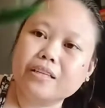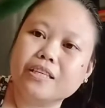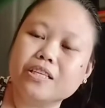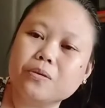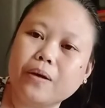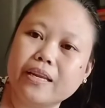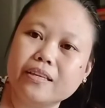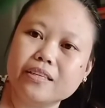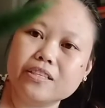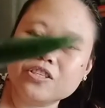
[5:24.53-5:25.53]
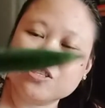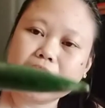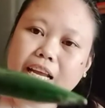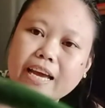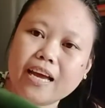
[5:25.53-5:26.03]
This one, this
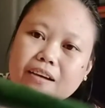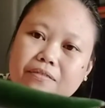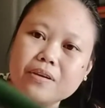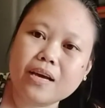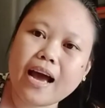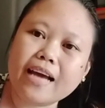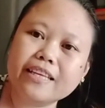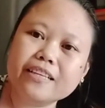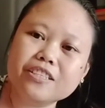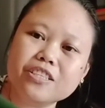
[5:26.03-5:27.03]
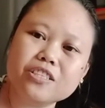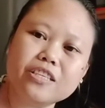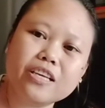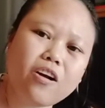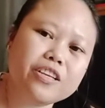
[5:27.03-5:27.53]
chili I have. I think this is,
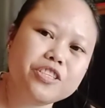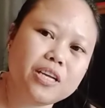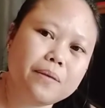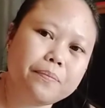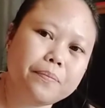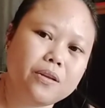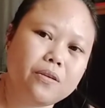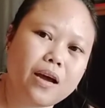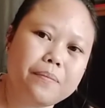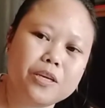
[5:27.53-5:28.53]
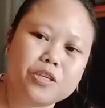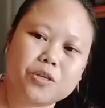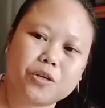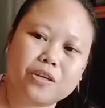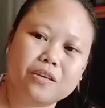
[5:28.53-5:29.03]
they call it jalapeno. I'm not
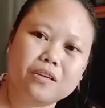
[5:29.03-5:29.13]
sure.